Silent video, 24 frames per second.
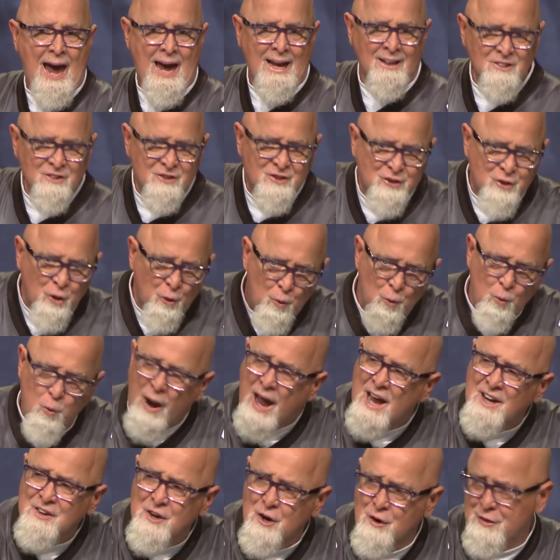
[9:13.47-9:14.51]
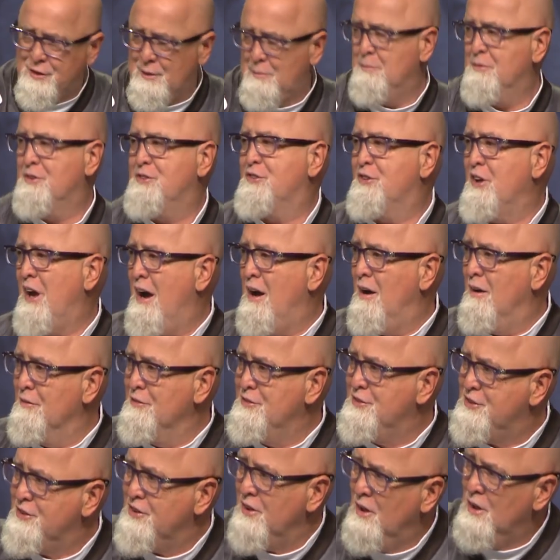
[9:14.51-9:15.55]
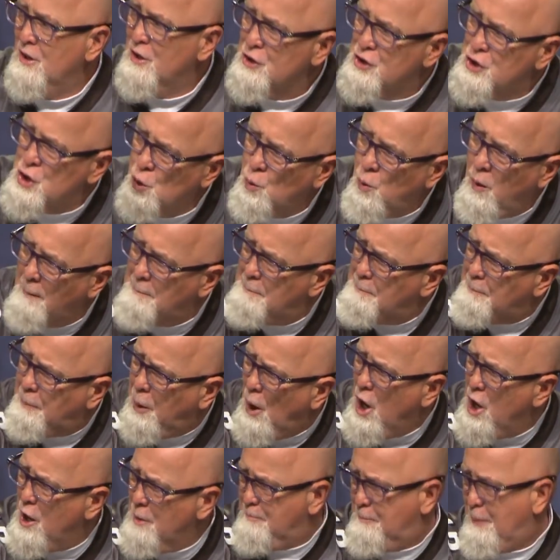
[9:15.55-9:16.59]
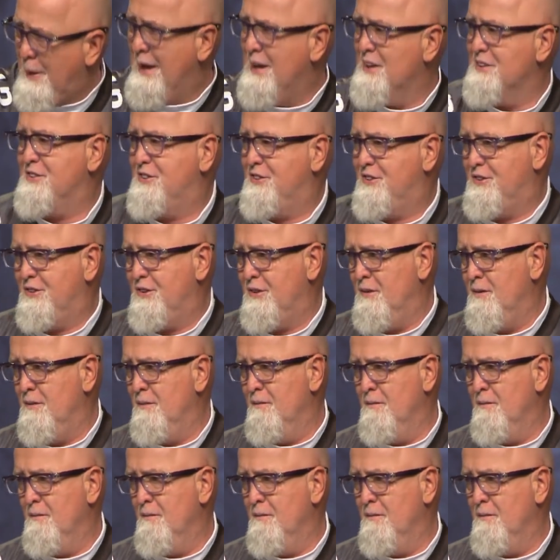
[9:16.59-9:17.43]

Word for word: and surrender themselves to a purpose.